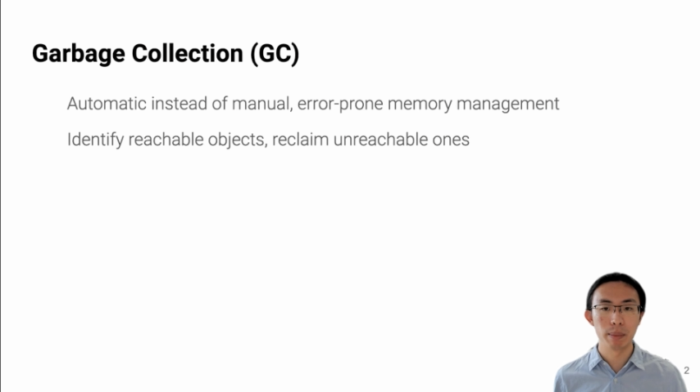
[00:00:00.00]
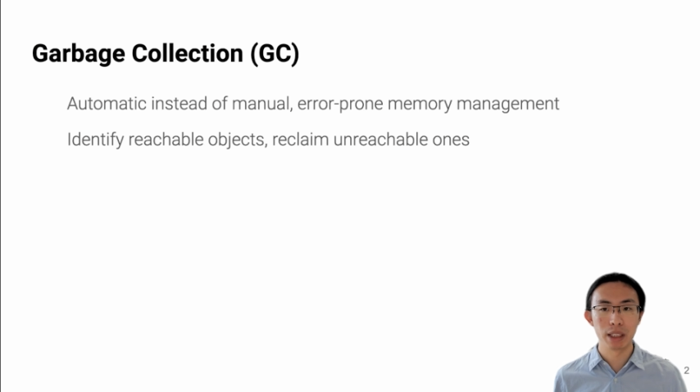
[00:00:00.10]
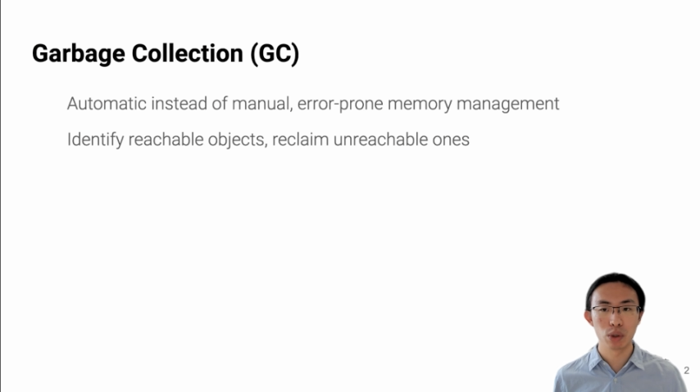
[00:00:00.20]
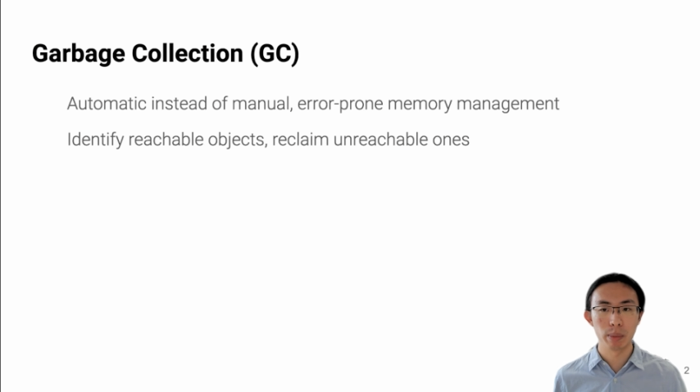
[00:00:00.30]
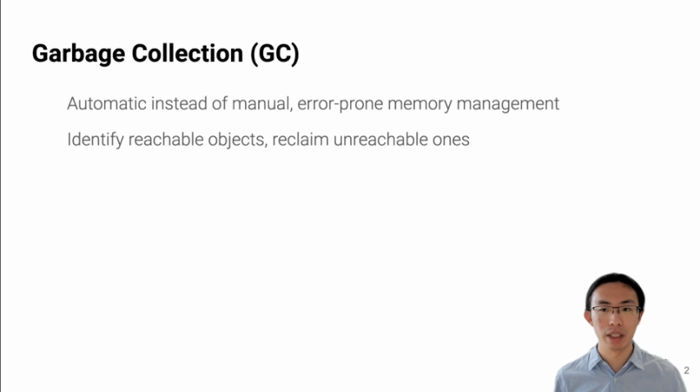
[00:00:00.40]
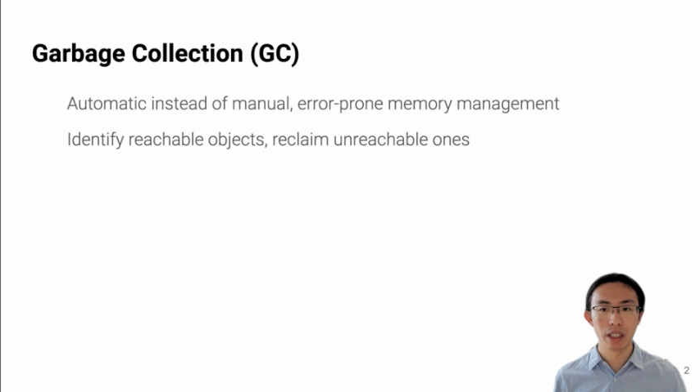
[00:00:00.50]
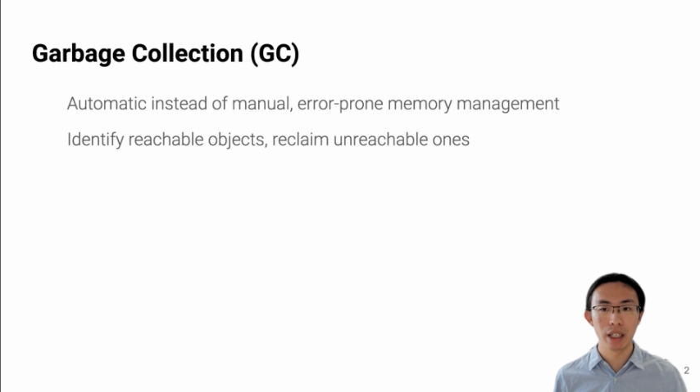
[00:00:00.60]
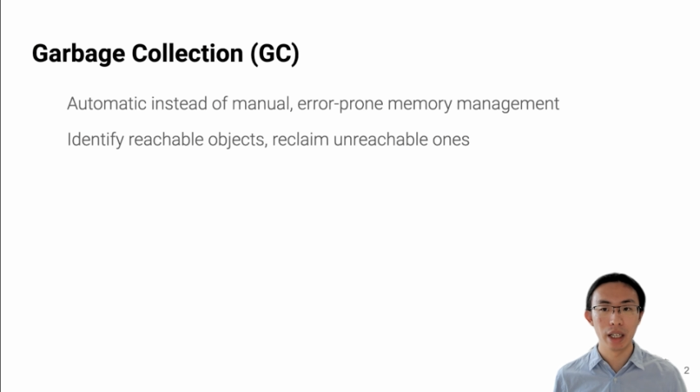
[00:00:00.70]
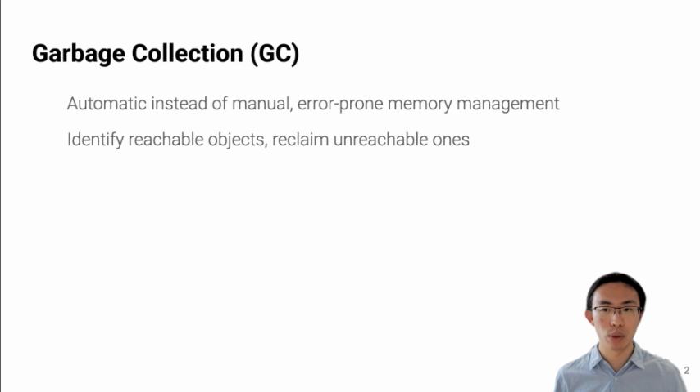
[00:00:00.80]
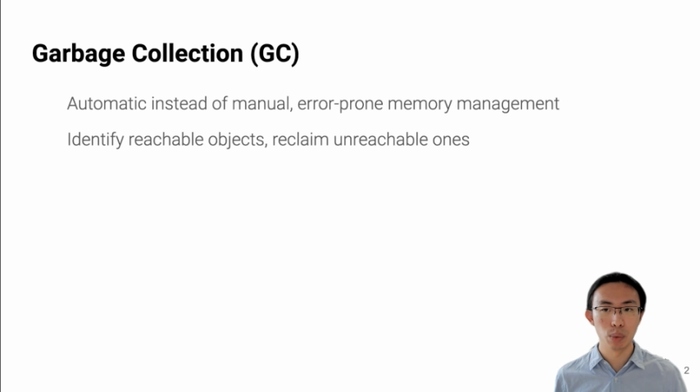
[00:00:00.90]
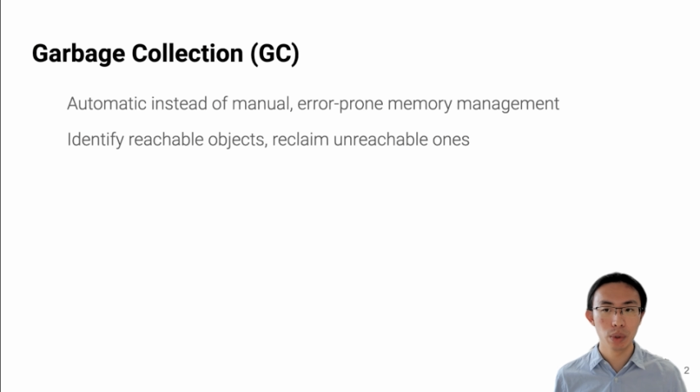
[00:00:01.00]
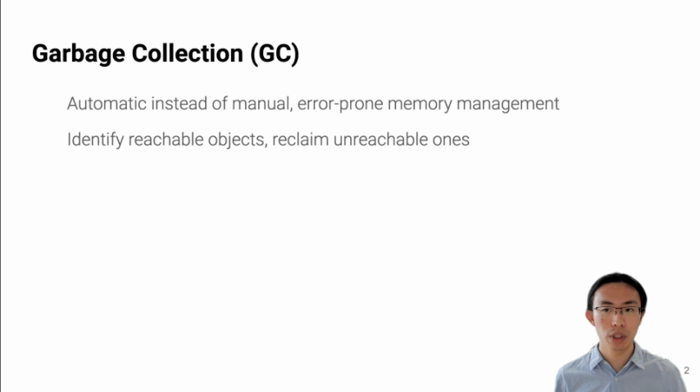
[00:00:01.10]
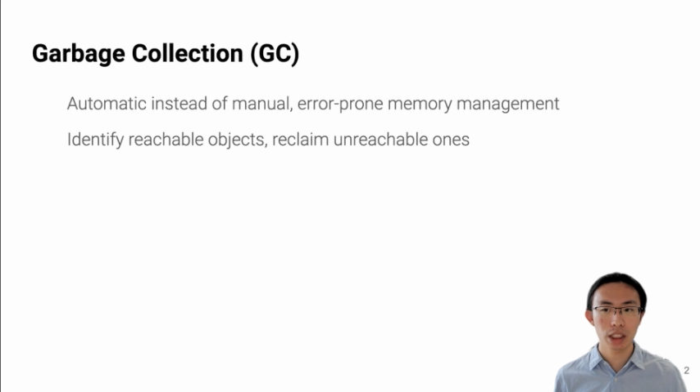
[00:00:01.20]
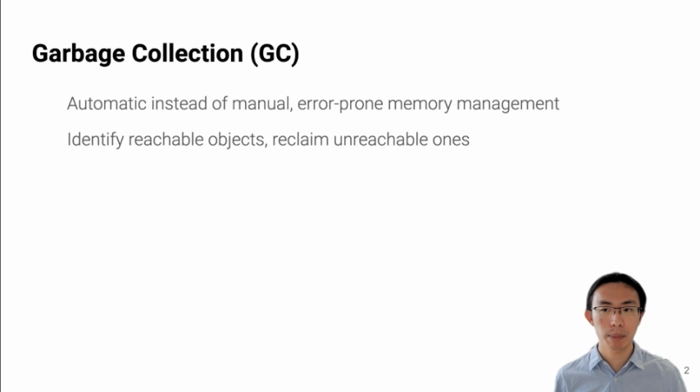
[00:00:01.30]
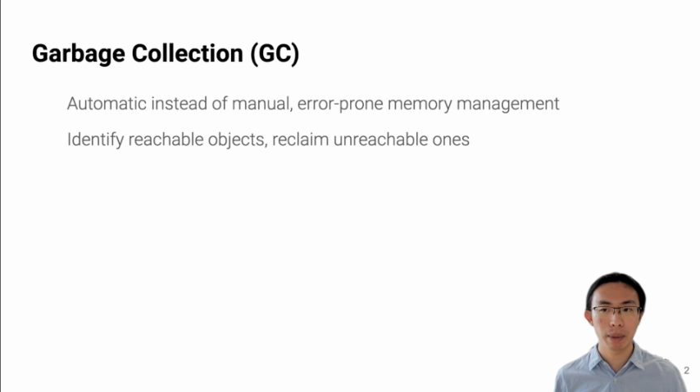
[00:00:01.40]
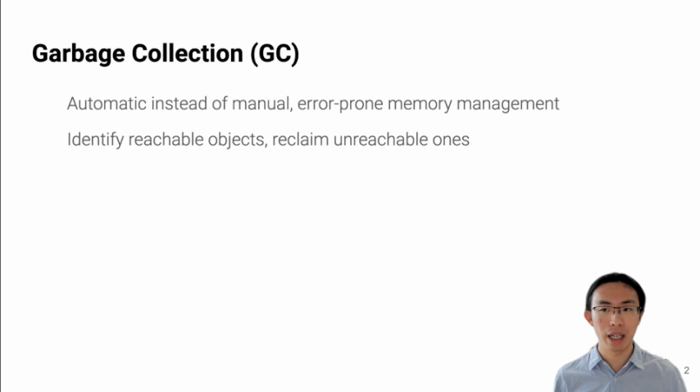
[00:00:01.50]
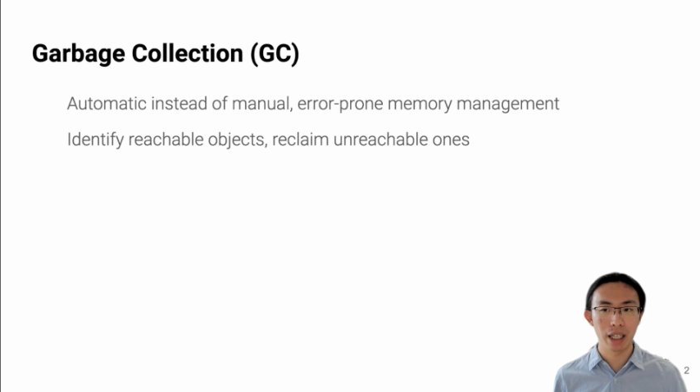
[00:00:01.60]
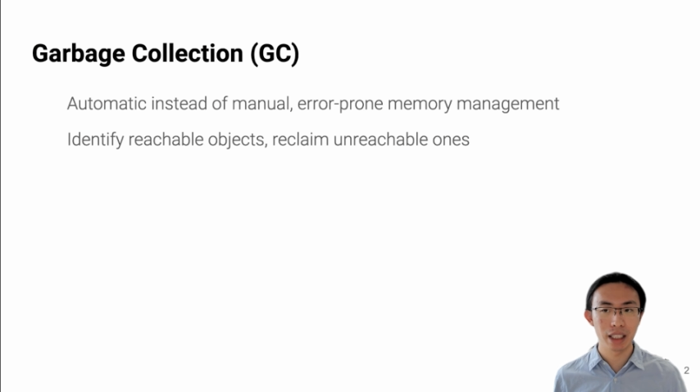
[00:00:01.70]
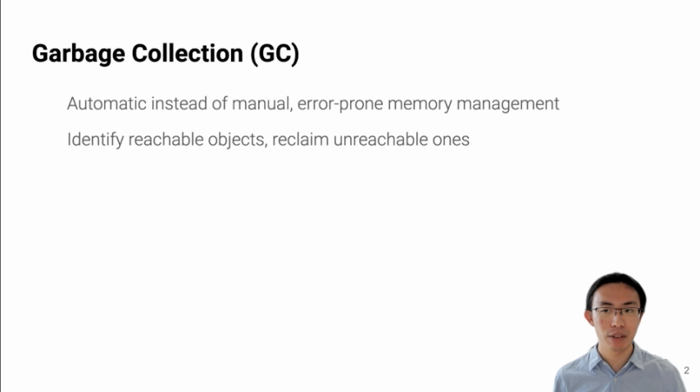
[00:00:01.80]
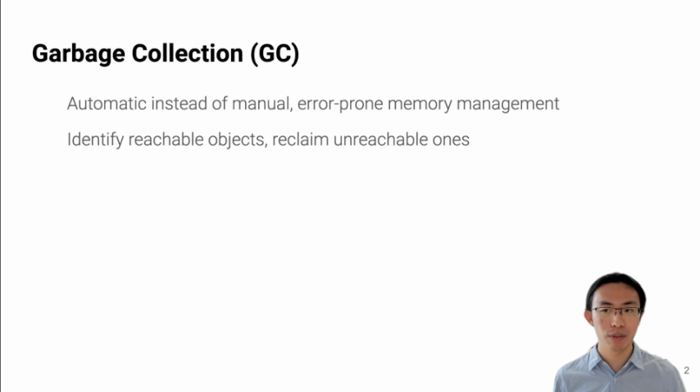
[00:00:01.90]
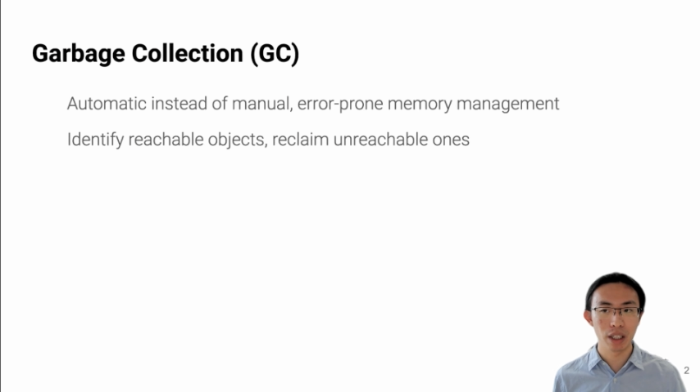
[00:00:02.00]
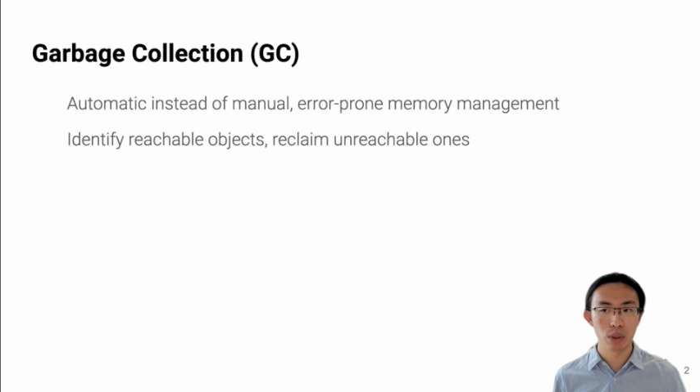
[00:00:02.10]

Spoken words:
management, and it works by identifying